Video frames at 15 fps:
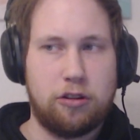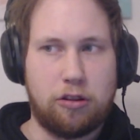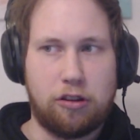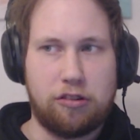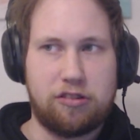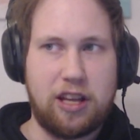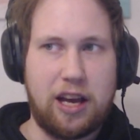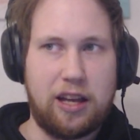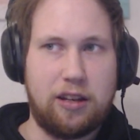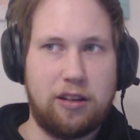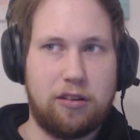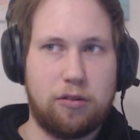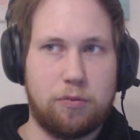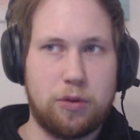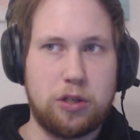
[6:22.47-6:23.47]
does
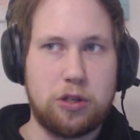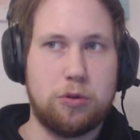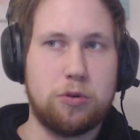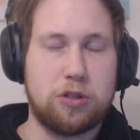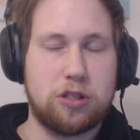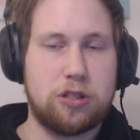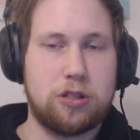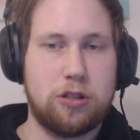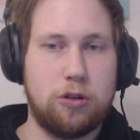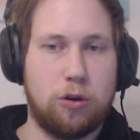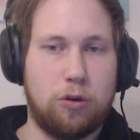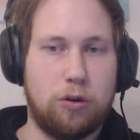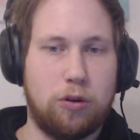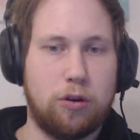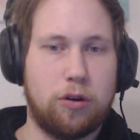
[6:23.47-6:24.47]
that reduce
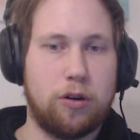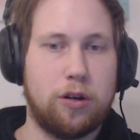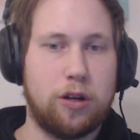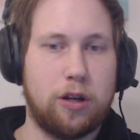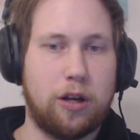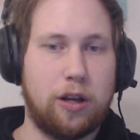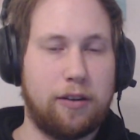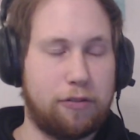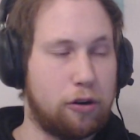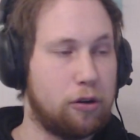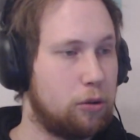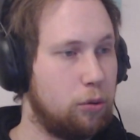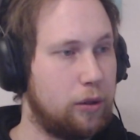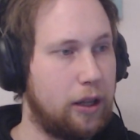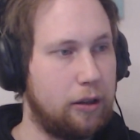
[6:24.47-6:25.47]
your
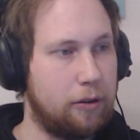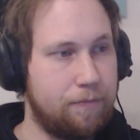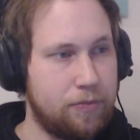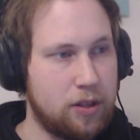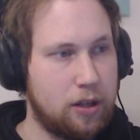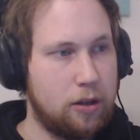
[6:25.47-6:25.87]
Infernal cooldown?